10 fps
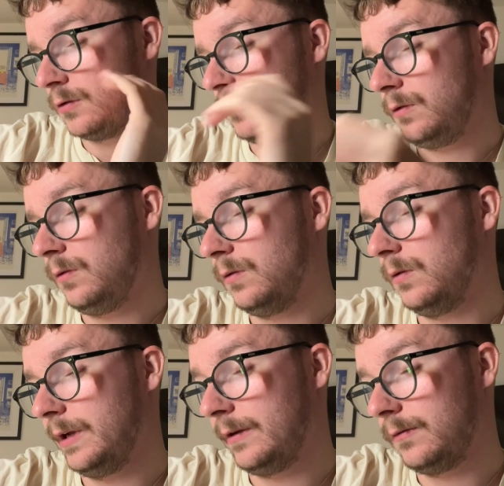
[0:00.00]

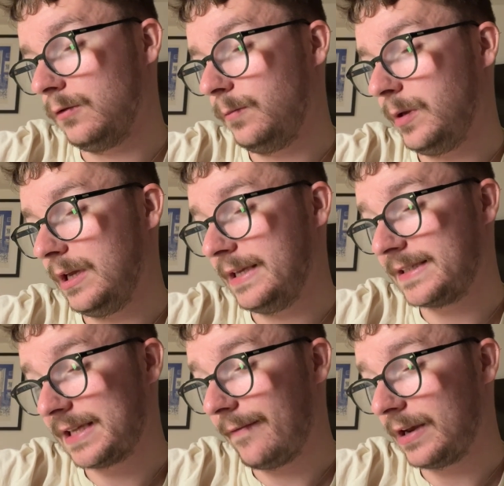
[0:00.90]
it will be
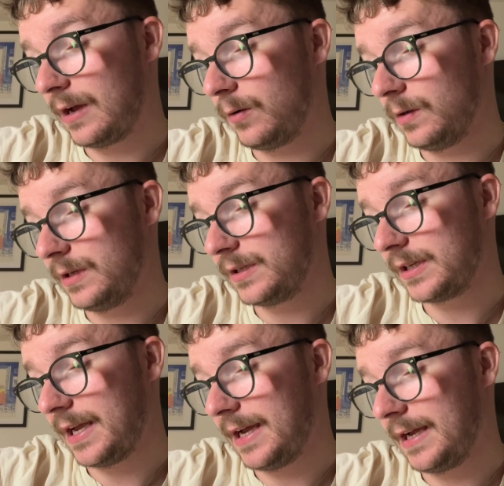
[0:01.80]
7 hours
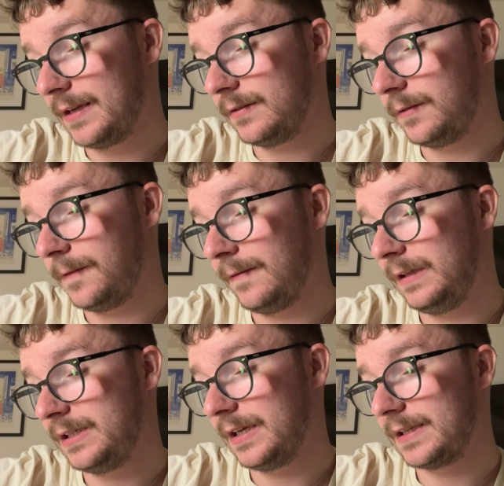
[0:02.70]
and
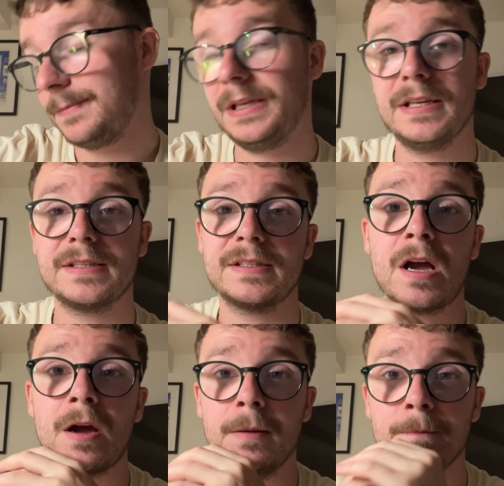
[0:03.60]
56 minutes
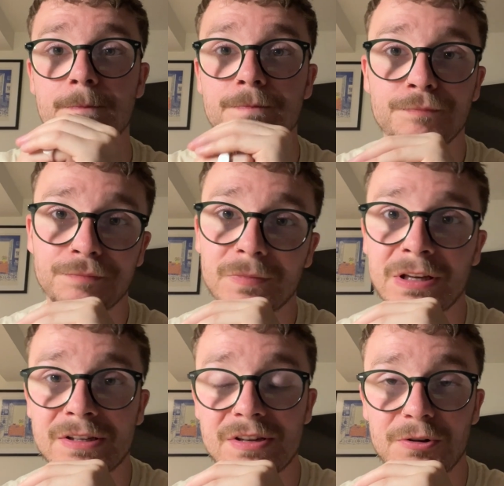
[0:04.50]
time,
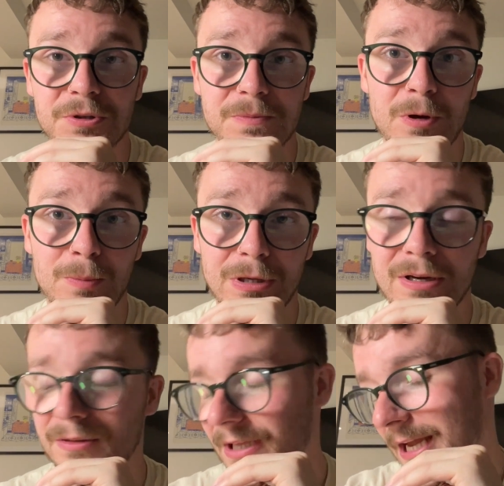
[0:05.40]
because I always
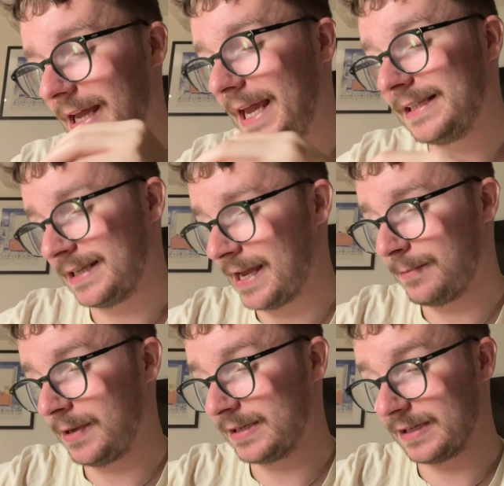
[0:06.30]
upload at 8 AM
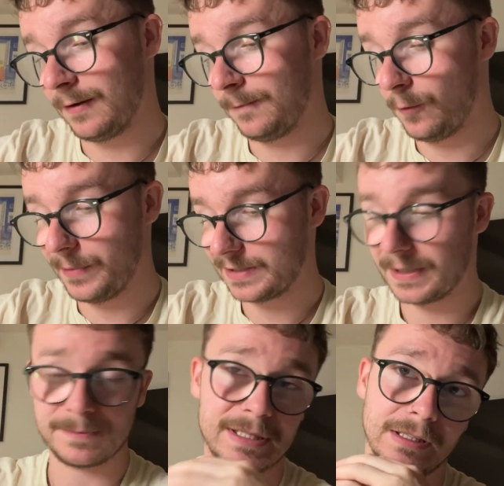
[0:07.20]
and it's now 4 minutes
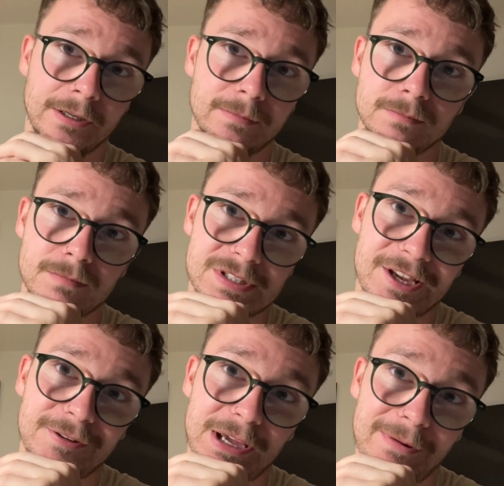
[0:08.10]
past midnight.
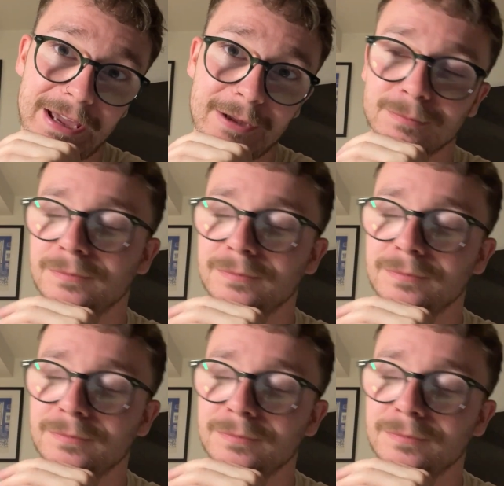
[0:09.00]
So there we go.